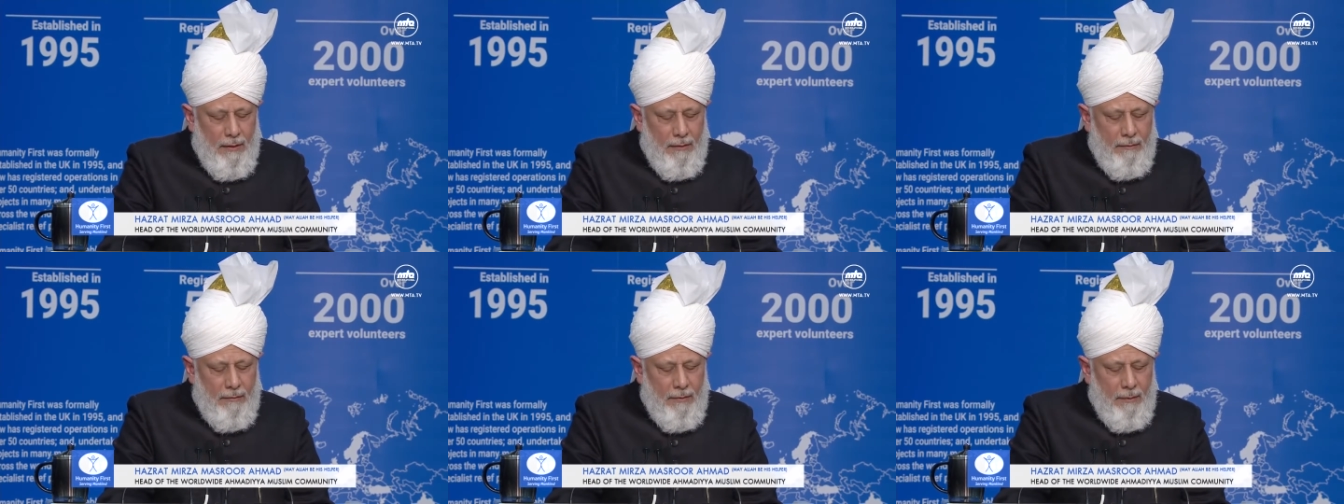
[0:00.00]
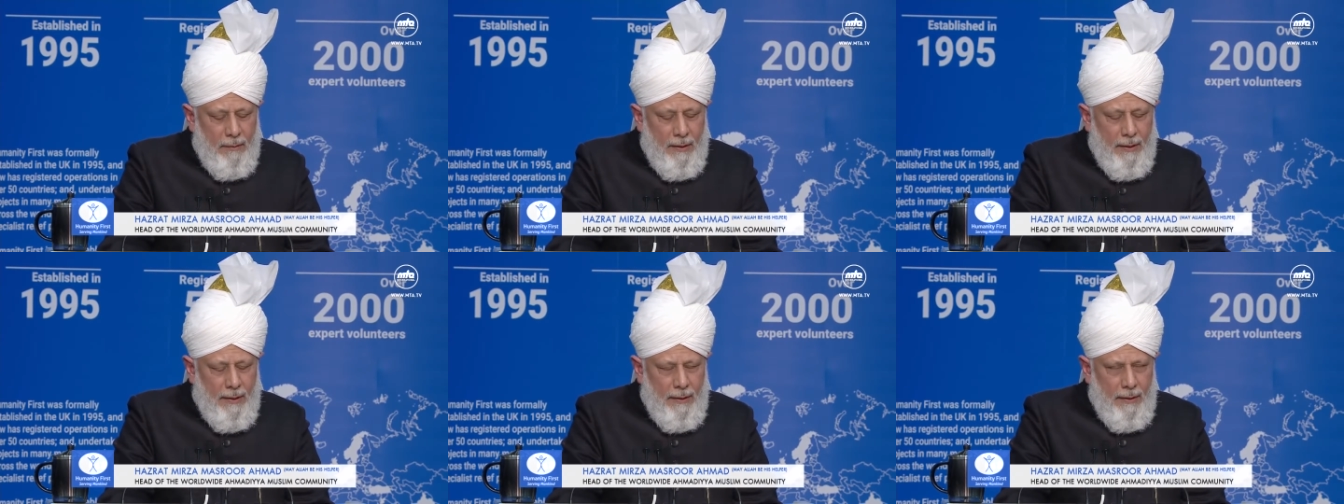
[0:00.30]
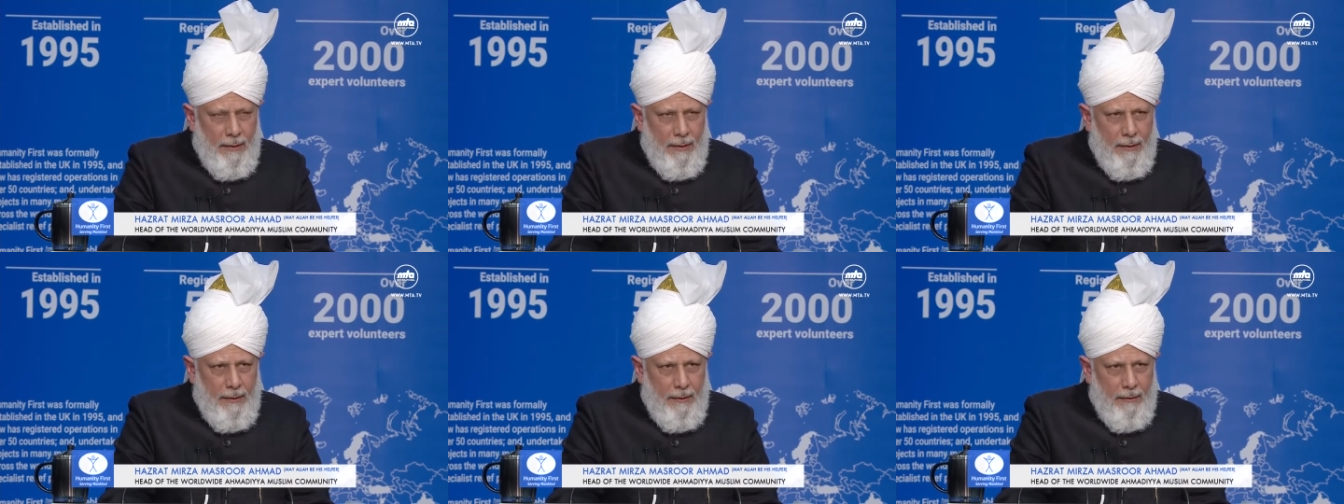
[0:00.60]

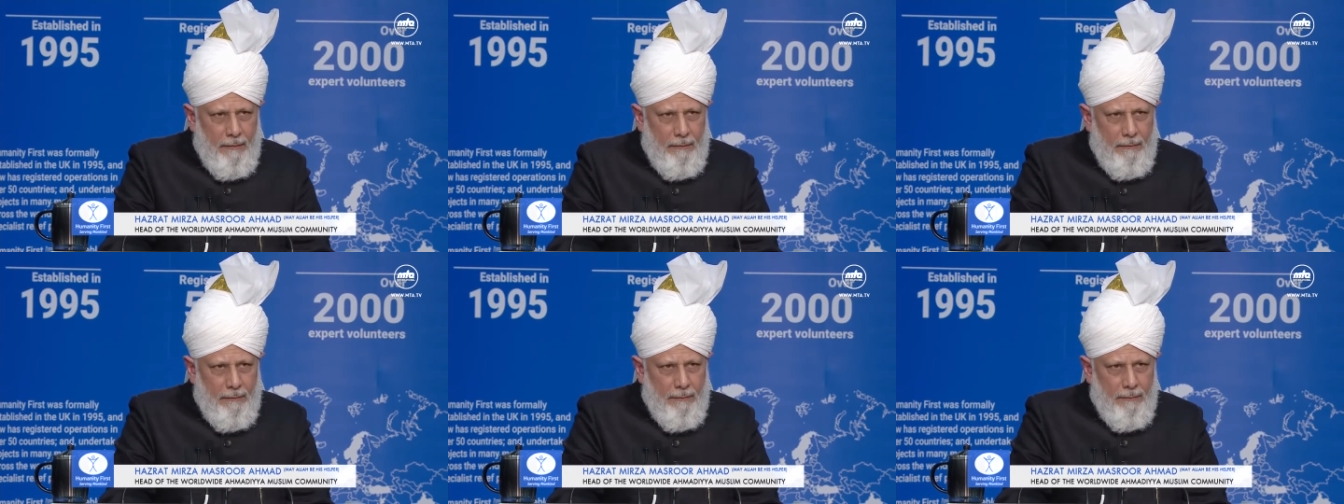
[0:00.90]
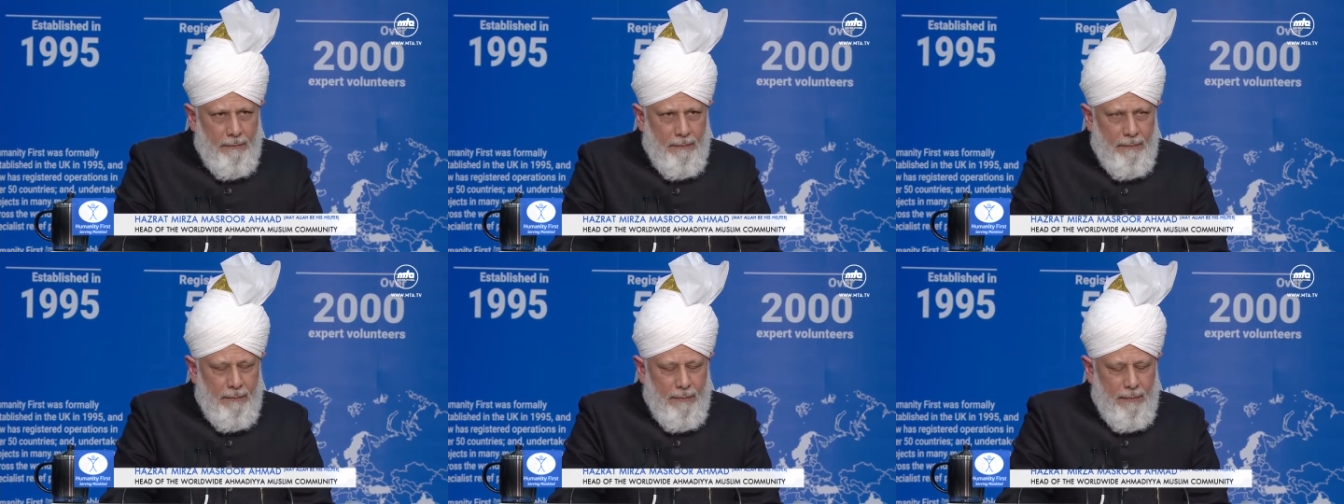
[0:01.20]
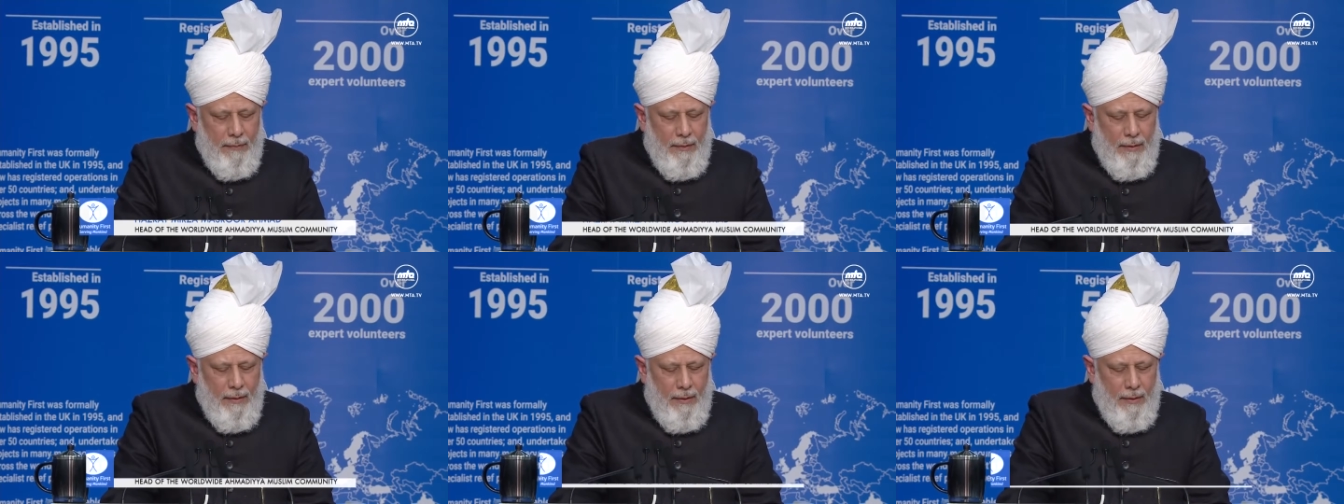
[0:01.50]
Similarly,
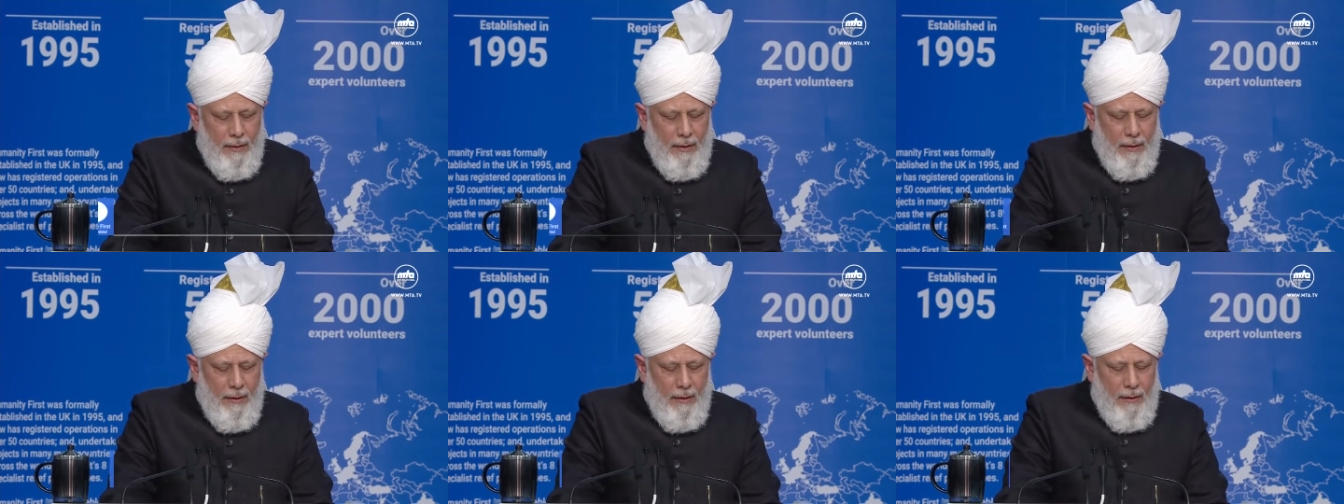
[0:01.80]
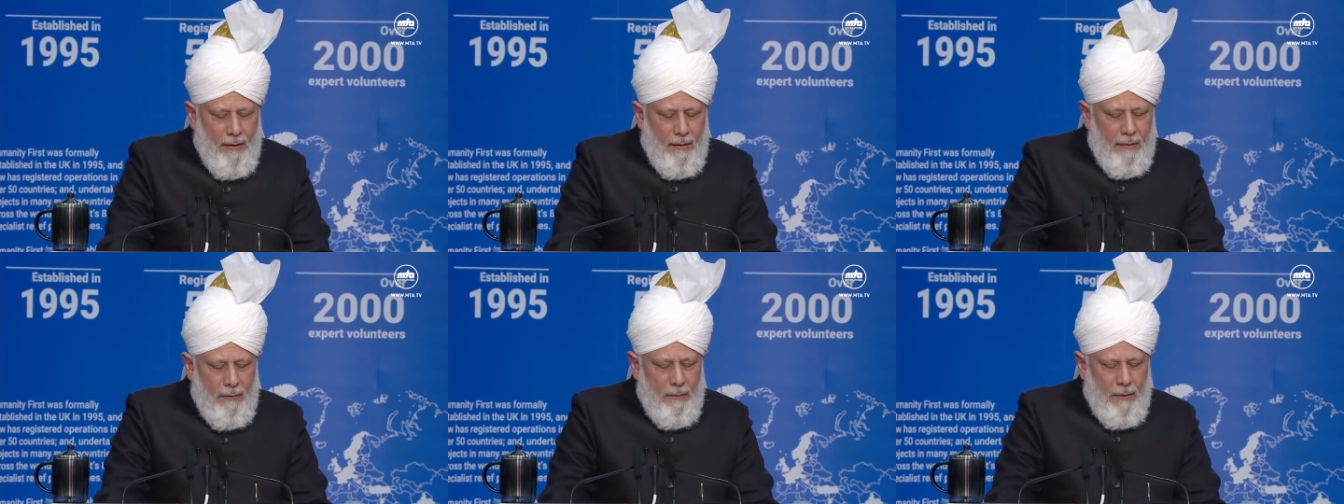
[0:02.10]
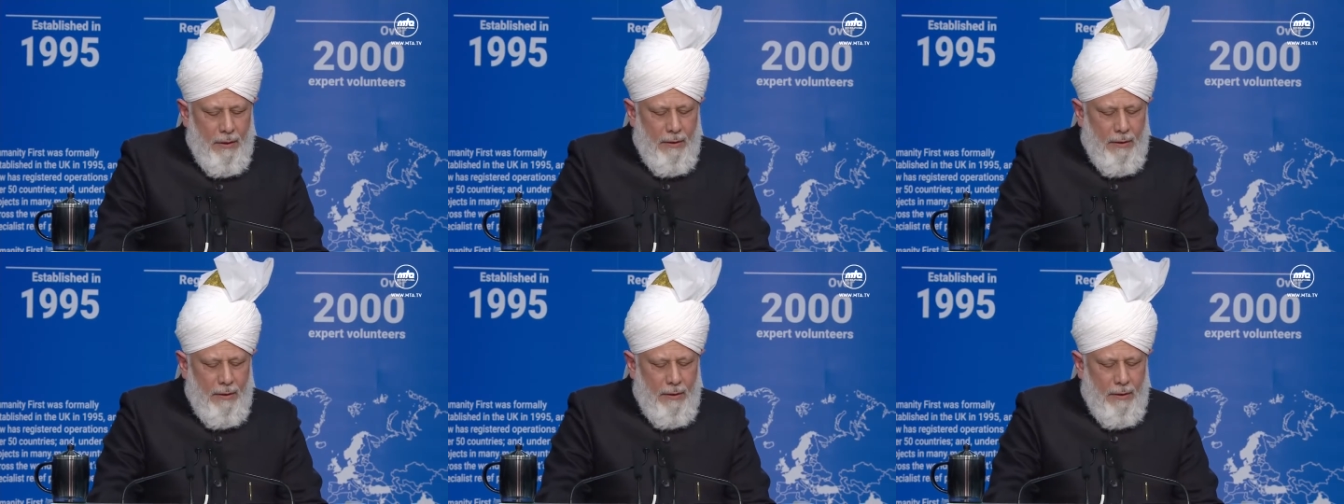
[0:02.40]
you